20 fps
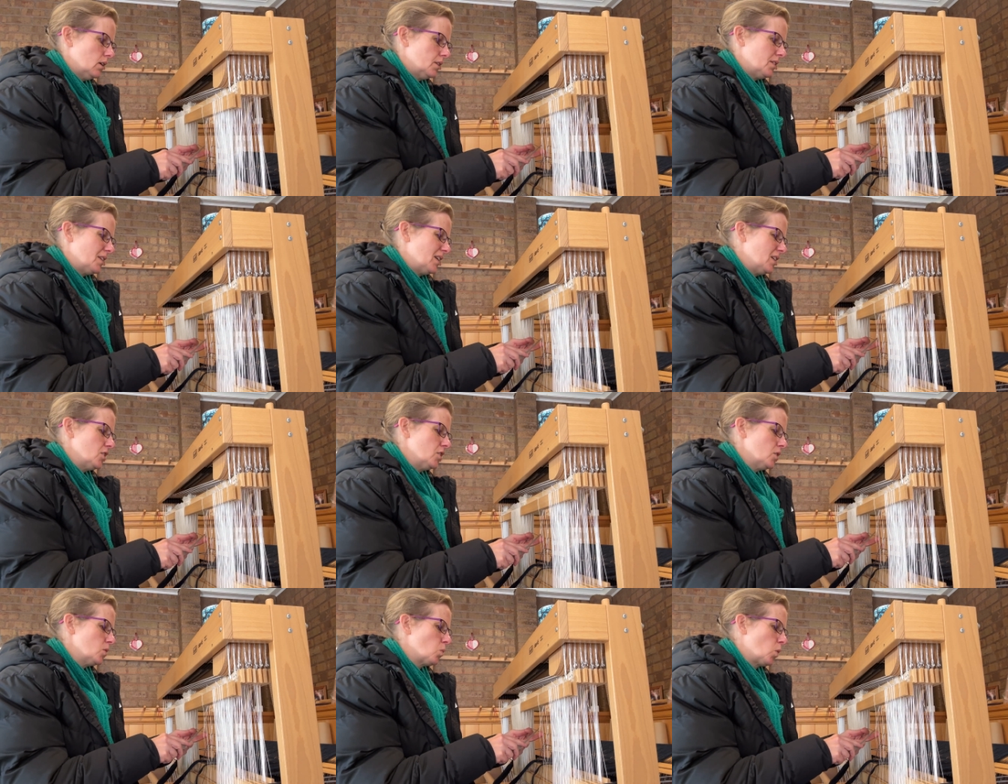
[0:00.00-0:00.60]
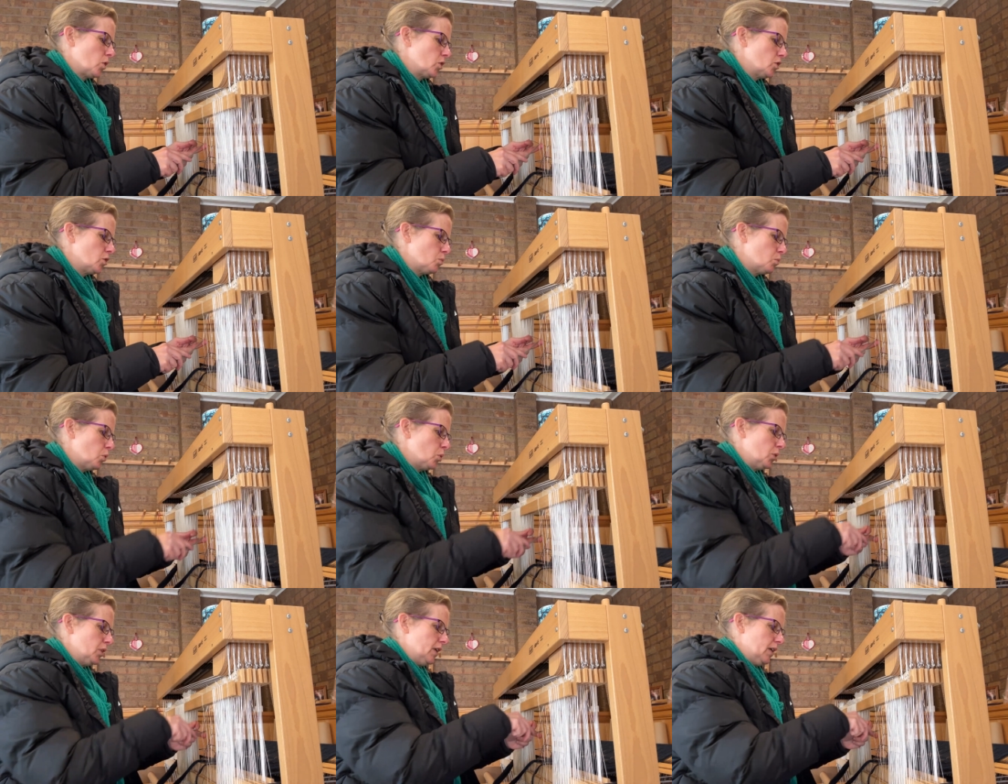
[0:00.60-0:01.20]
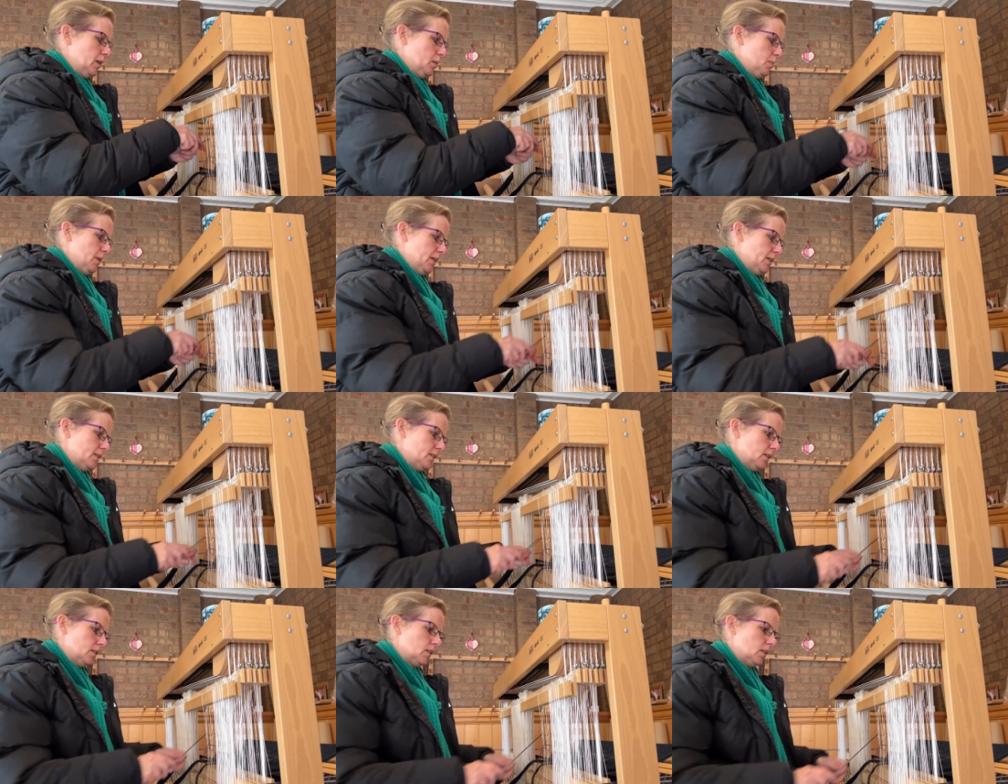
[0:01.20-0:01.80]
I just wanted to put here
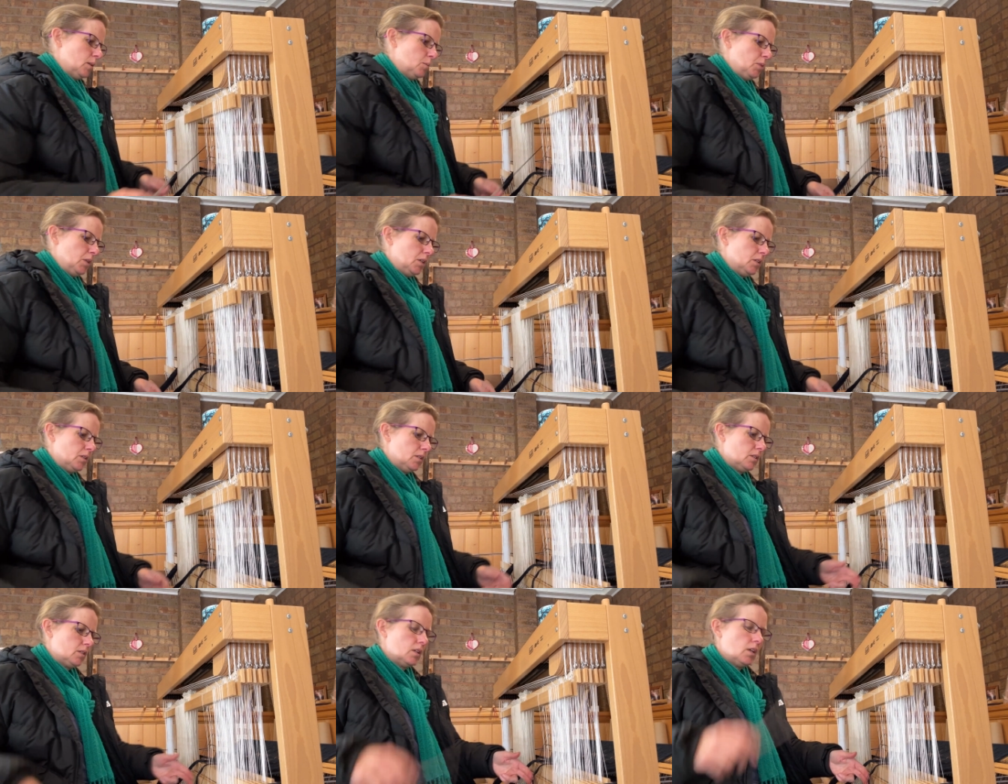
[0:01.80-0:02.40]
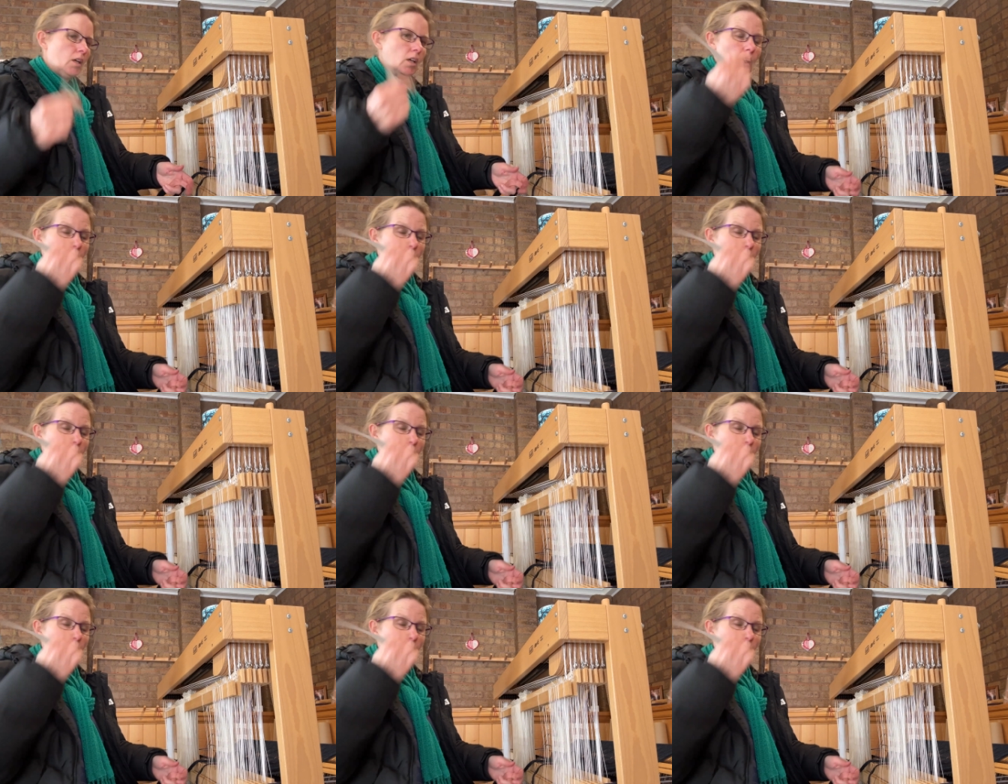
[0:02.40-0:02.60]
basically, because